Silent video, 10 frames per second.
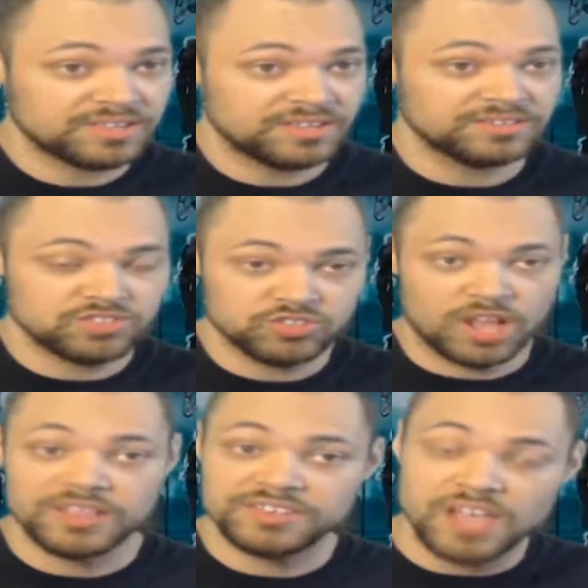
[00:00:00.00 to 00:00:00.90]

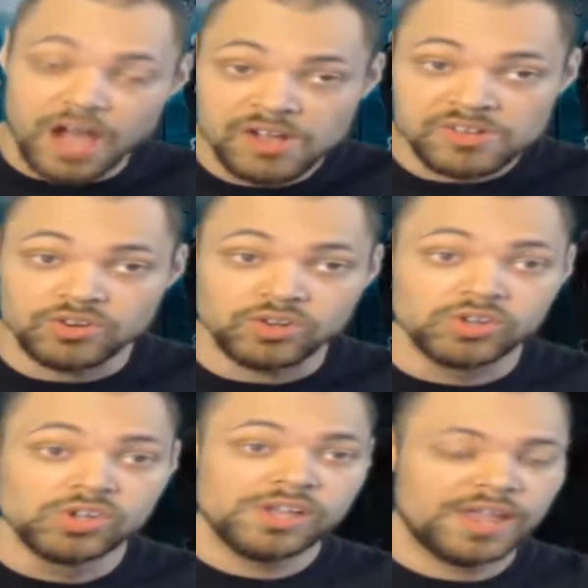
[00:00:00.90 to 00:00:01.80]
T'Challa's
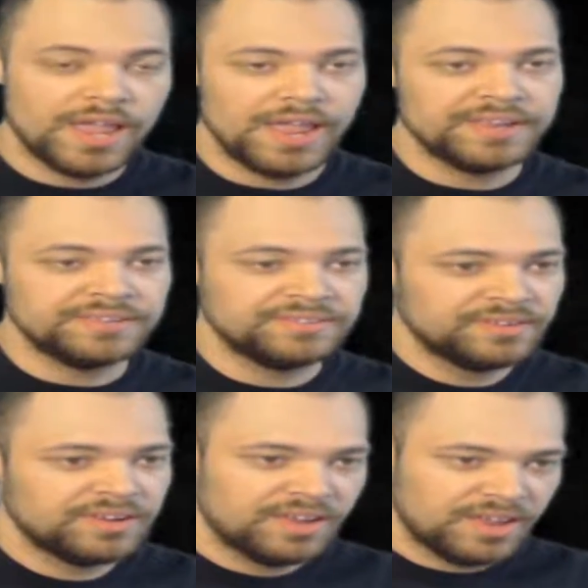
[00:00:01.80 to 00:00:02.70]
uncle, and
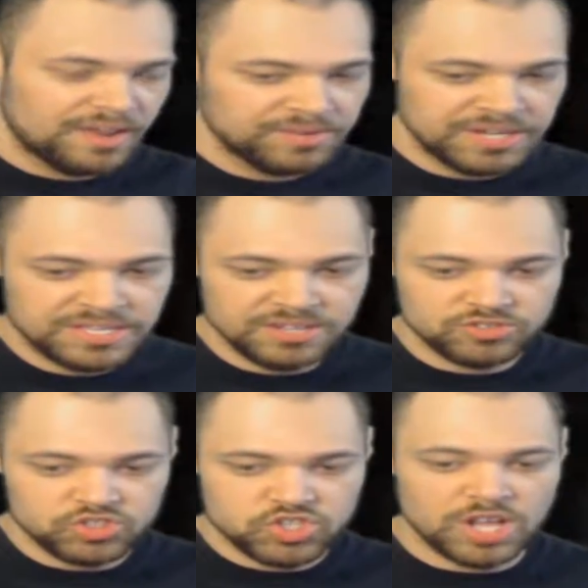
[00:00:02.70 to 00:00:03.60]
when he
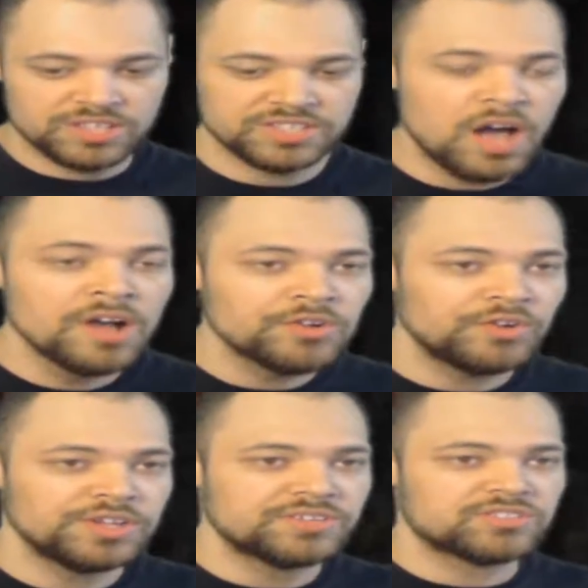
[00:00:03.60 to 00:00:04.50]
killed T'Challa's uncle,